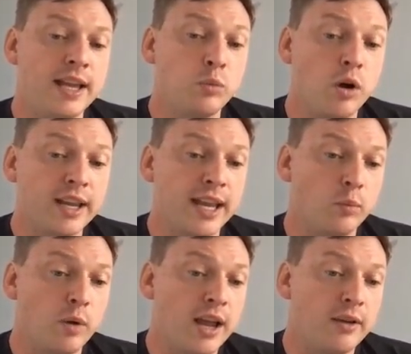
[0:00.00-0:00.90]
working
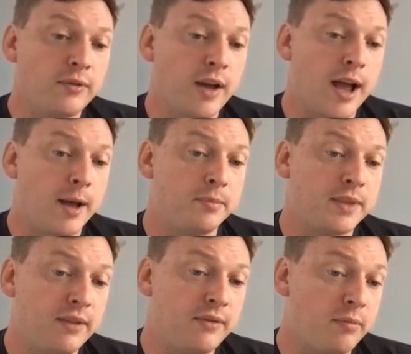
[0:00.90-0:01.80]
with
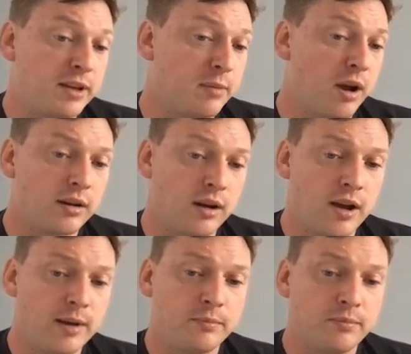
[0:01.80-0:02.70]
the Fabric Smart
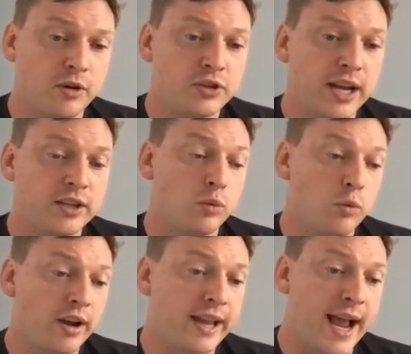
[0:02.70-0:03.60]
Client project to
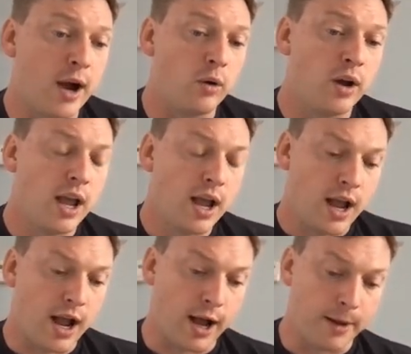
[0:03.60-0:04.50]
work out
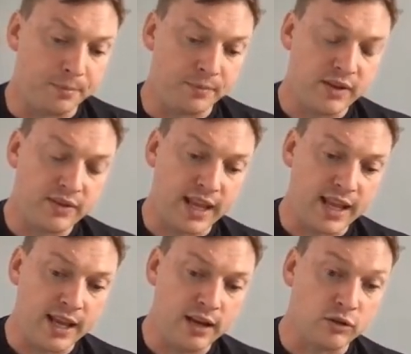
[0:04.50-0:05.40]

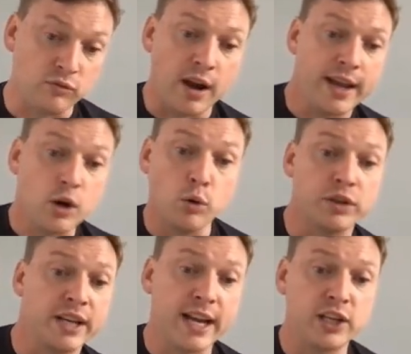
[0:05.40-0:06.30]
the right
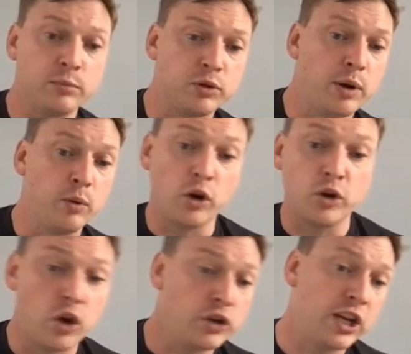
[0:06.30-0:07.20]
coordination between what
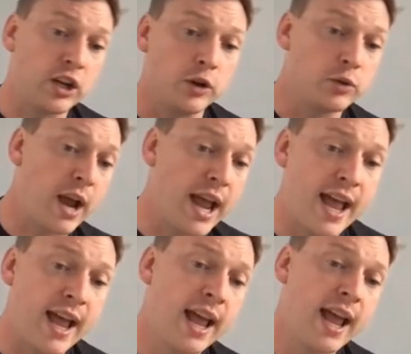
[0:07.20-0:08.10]
logic goes
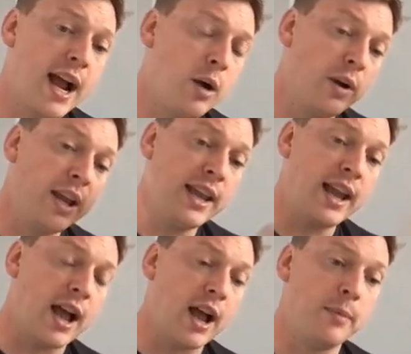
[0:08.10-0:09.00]
where, how we
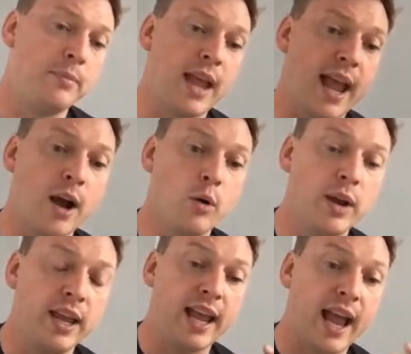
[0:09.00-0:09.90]

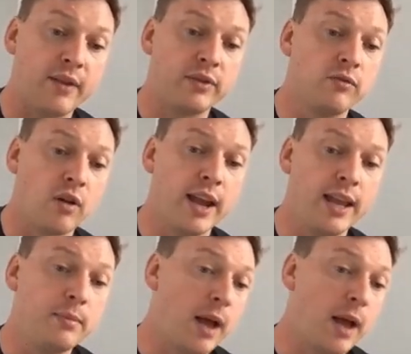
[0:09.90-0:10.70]
have the right